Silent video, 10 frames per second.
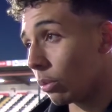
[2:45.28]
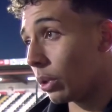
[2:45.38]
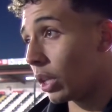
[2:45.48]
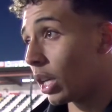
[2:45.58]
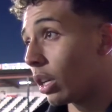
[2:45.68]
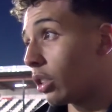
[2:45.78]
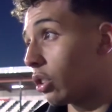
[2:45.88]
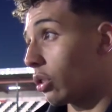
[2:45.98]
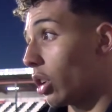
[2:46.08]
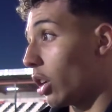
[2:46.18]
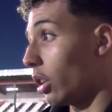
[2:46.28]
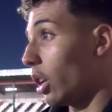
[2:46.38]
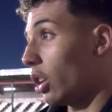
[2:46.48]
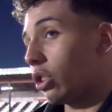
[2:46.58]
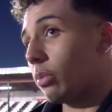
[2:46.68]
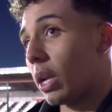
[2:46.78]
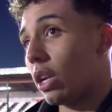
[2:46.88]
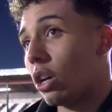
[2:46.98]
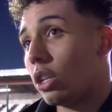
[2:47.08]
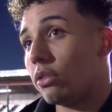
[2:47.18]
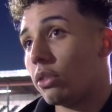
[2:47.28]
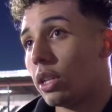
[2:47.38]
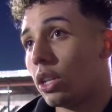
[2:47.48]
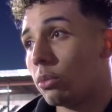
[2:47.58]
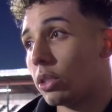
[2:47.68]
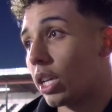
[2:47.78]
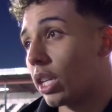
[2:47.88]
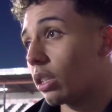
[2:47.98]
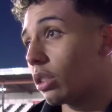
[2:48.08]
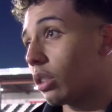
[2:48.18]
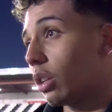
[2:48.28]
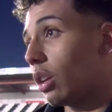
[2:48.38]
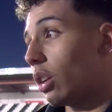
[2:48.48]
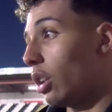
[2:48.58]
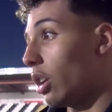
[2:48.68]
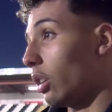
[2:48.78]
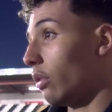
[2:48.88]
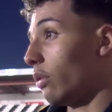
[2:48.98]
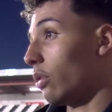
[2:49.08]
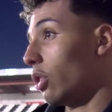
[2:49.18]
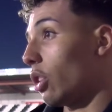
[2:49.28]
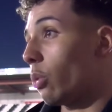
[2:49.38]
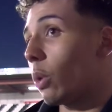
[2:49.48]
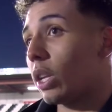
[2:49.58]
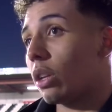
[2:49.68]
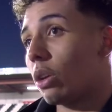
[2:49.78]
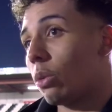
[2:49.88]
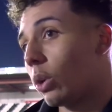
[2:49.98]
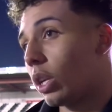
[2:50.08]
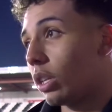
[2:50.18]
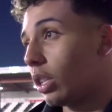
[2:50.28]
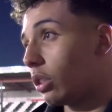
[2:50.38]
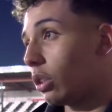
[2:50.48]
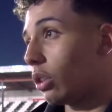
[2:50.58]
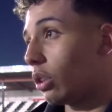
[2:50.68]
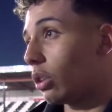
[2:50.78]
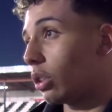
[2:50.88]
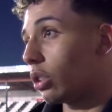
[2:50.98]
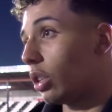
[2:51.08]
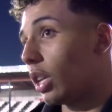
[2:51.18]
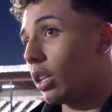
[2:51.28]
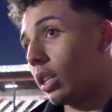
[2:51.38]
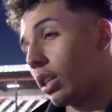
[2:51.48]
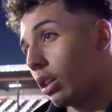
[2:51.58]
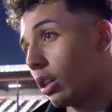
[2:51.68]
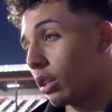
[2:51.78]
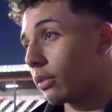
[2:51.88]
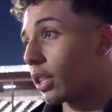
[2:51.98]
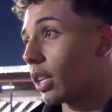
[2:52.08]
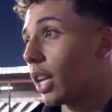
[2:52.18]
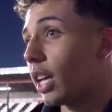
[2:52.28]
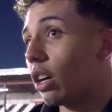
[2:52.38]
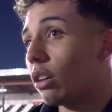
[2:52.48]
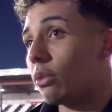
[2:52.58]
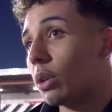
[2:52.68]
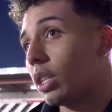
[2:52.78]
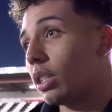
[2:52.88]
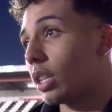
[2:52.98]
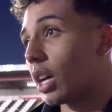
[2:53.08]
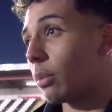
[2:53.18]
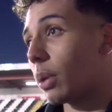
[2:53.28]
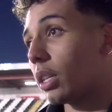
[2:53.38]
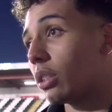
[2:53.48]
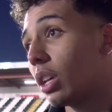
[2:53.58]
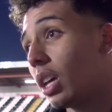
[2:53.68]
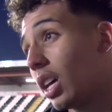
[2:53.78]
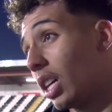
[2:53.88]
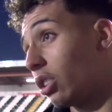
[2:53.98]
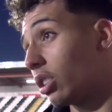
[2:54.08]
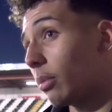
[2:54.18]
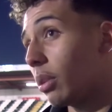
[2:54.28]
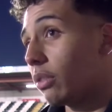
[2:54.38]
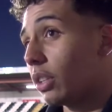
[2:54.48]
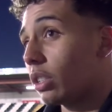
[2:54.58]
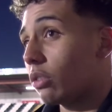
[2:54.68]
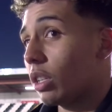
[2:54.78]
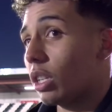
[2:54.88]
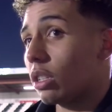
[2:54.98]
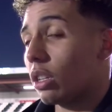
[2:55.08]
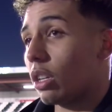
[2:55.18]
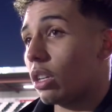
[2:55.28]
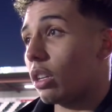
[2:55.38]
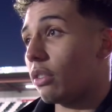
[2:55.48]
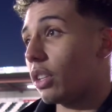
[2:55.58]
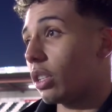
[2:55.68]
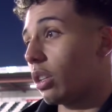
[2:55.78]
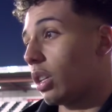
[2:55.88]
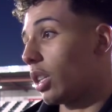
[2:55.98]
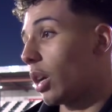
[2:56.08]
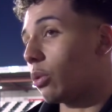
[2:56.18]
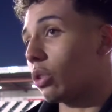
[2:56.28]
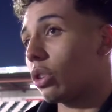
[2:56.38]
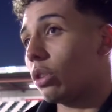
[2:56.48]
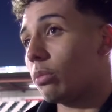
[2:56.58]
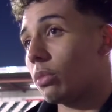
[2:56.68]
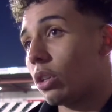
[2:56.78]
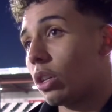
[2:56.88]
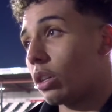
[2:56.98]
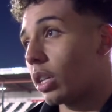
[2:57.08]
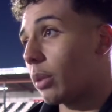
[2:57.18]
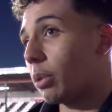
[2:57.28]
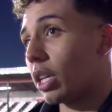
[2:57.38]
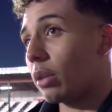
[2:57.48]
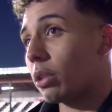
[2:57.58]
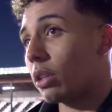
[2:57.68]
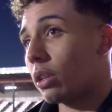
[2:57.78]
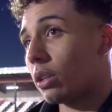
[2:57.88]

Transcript: but yeah, it's just learn, just about learning from the little mistakes, learning, you know, when when I need to to let. Uh, late off when I need to get at players, and just them little things really. Uh, and I think that will just come uh, game in, game in.